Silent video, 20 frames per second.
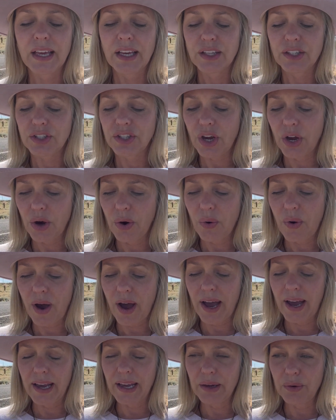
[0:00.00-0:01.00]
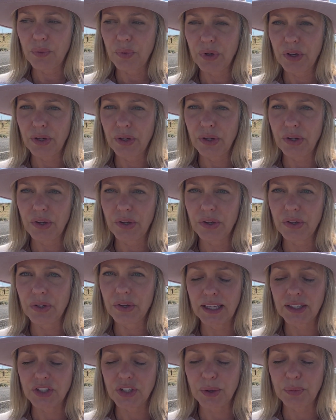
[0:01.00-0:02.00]
So I
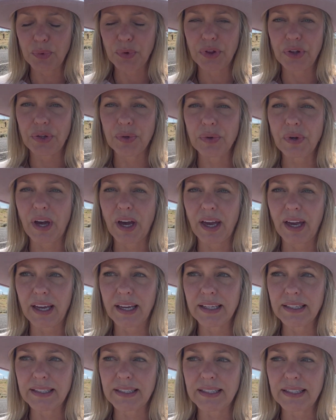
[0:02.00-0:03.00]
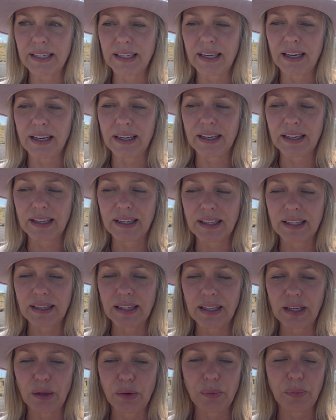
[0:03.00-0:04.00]
will catch up with you guys a
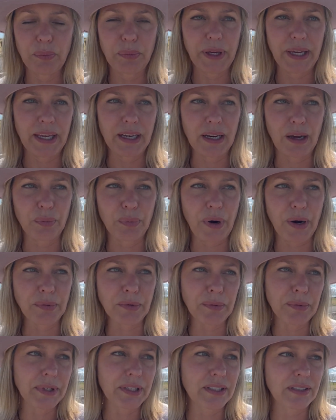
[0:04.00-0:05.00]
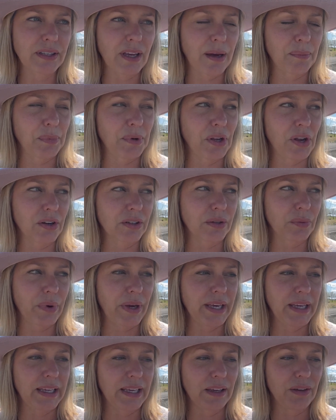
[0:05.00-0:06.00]
little bit. I'll probably stop along the
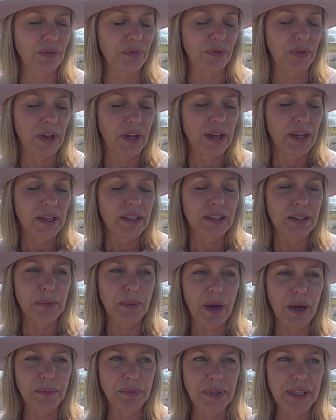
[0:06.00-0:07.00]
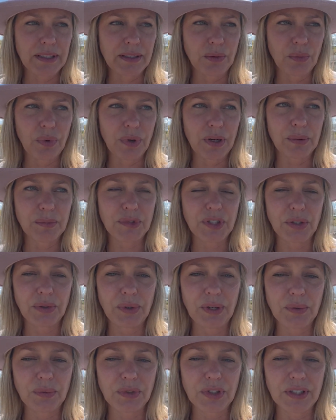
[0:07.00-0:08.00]
way, give some updates on what I'm
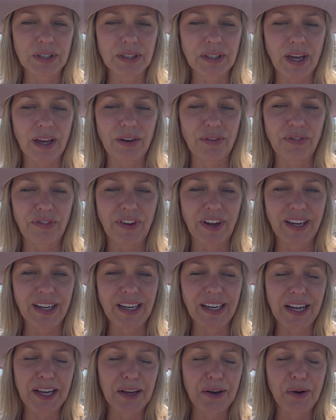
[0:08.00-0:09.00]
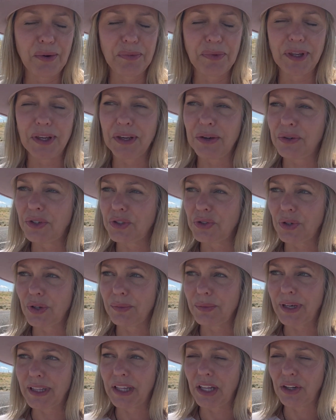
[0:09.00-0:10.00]
doing, which is kind of fun. And I hope that you
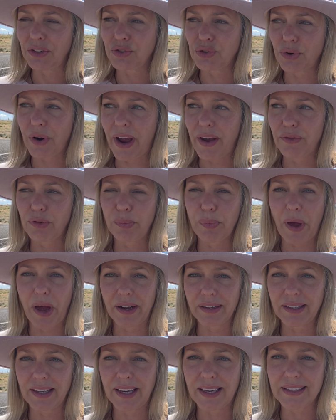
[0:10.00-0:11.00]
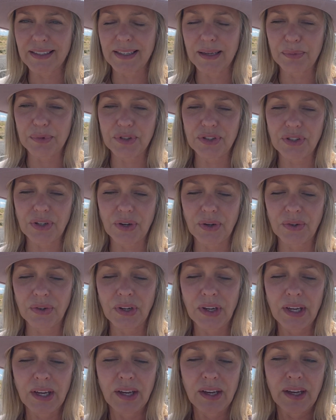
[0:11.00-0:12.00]
enjoy my little travel podcast
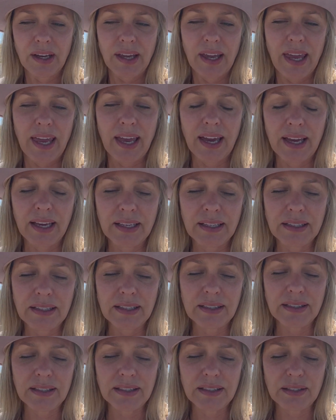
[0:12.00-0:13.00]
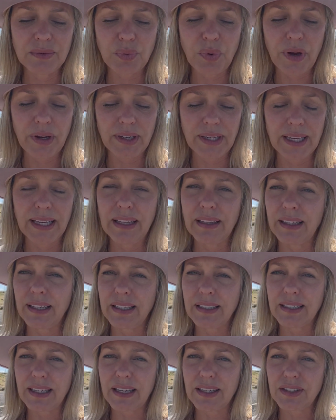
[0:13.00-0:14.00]
episode. And this is what
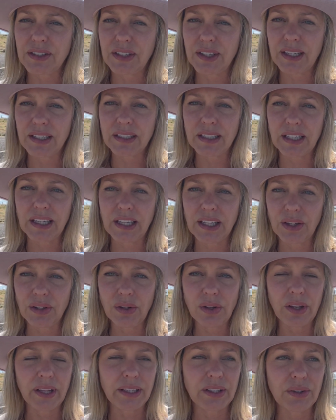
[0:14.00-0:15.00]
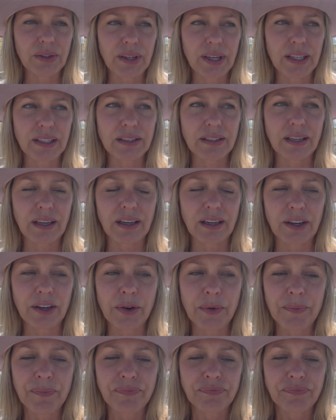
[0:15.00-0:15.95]
healing does. You get to heal and you get to